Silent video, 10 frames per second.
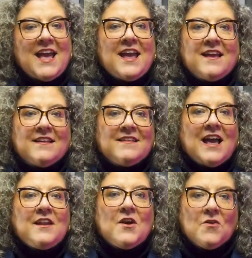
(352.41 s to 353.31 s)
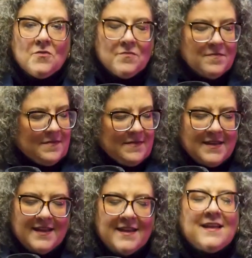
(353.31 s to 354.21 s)
And I know
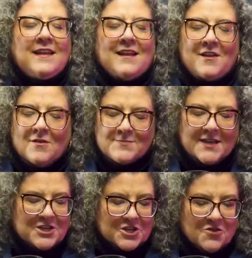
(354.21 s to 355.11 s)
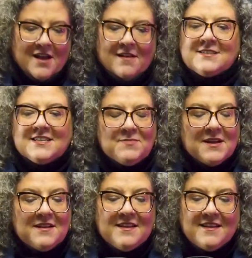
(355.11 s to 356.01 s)
and I know I speak in generalities,
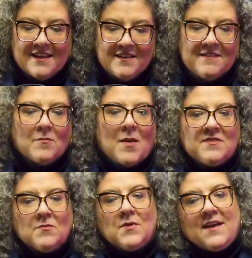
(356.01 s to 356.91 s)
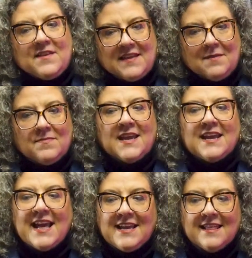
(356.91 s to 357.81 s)
but and somebody said, We have the same thing
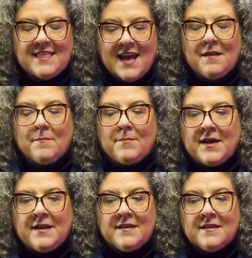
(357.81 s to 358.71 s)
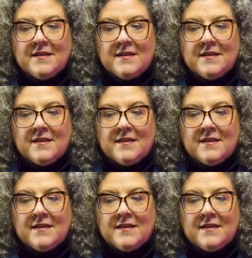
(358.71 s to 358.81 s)
and I get that, but